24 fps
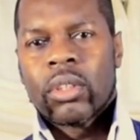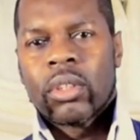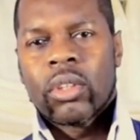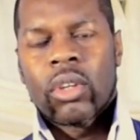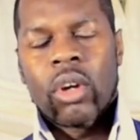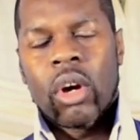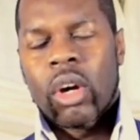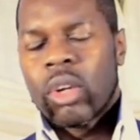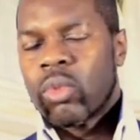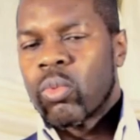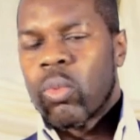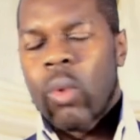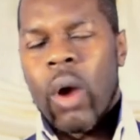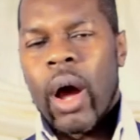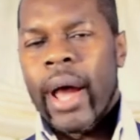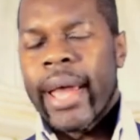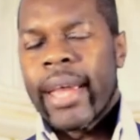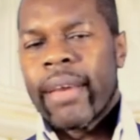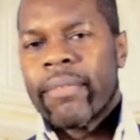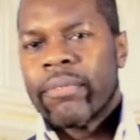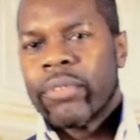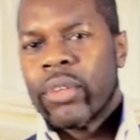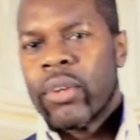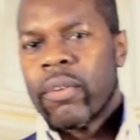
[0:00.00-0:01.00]
God, why
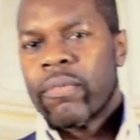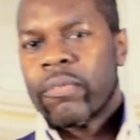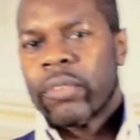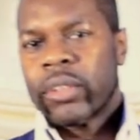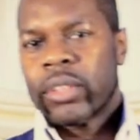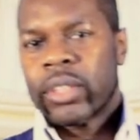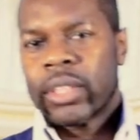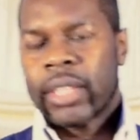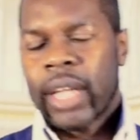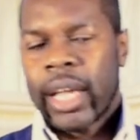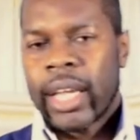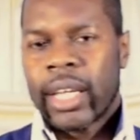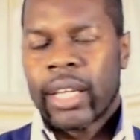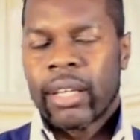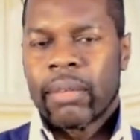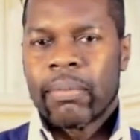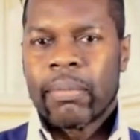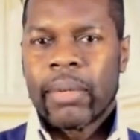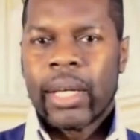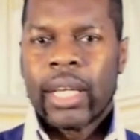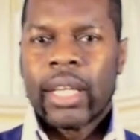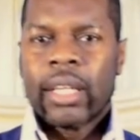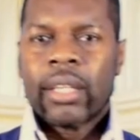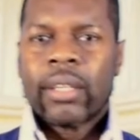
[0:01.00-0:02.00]
have you
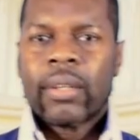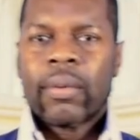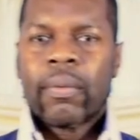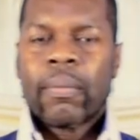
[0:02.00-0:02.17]
forsaken me?